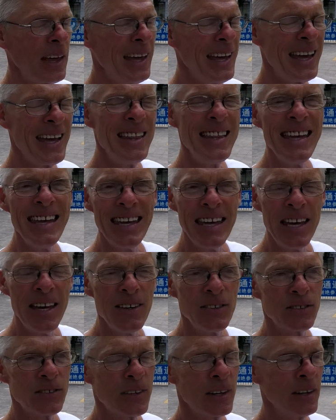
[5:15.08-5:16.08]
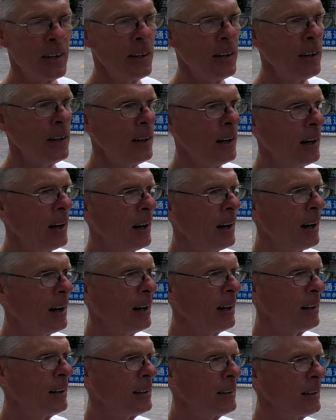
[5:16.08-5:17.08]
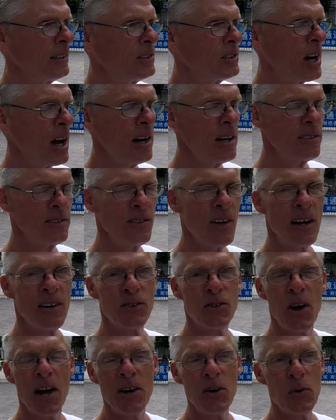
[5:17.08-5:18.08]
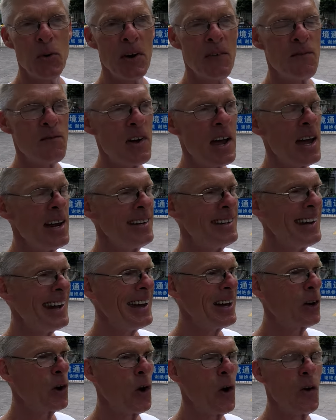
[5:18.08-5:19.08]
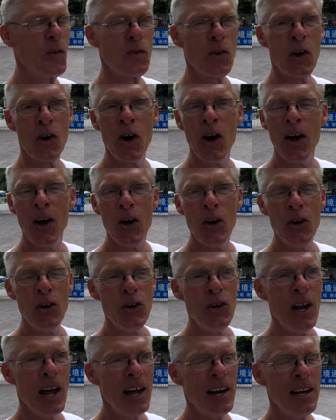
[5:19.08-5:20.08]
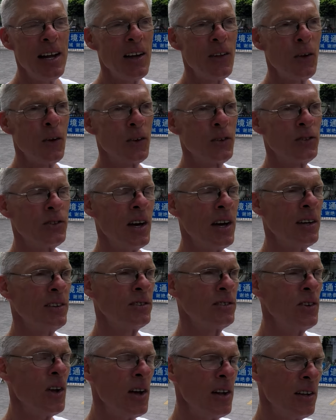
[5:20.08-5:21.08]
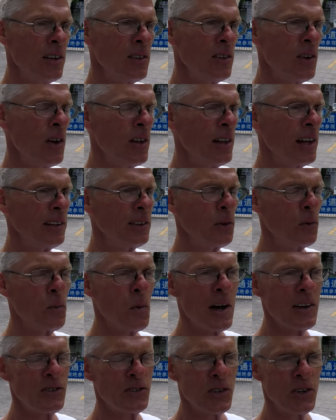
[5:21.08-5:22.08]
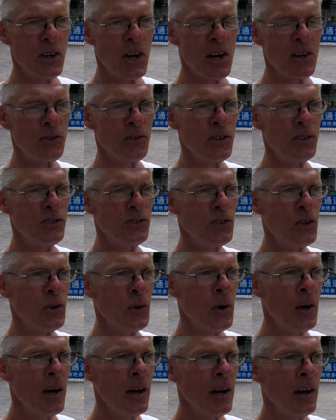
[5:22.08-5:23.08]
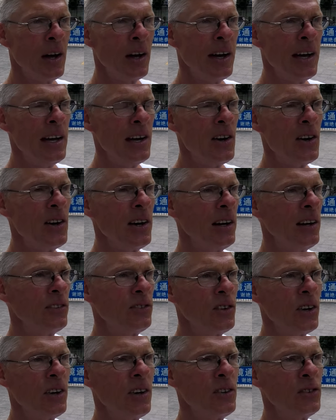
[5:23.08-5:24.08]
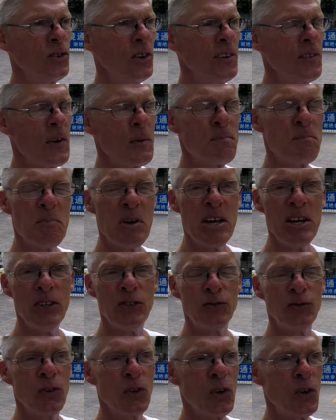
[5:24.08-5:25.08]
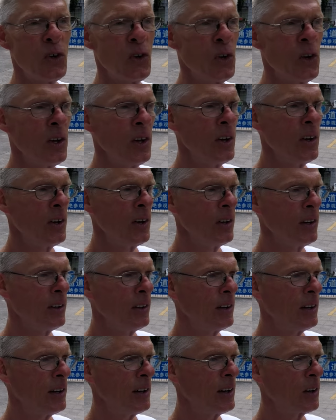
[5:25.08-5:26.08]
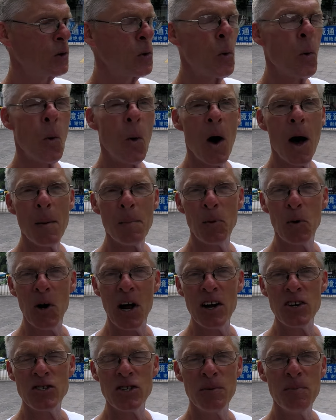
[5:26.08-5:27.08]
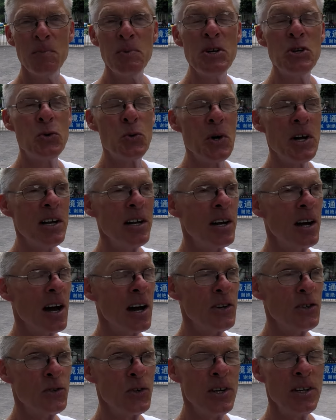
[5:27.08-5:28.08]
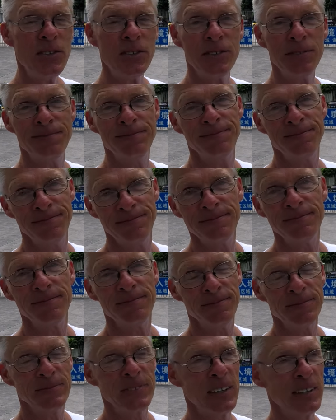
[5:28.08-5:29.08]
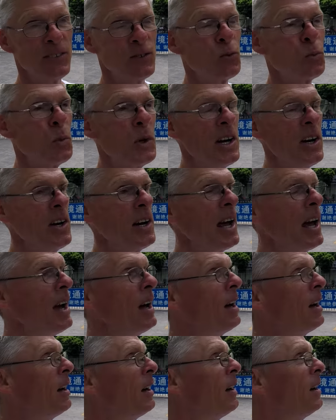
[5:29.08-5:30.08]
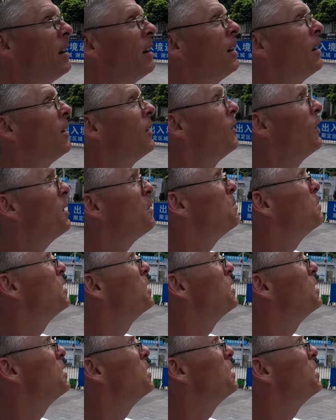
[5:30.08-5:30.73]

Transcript: in the East, China's not trying to invade, take over, any of those things. Not like the Western countries do. Here, it's a sort of a peaceful cooperation between countries. It's weird, eh? What a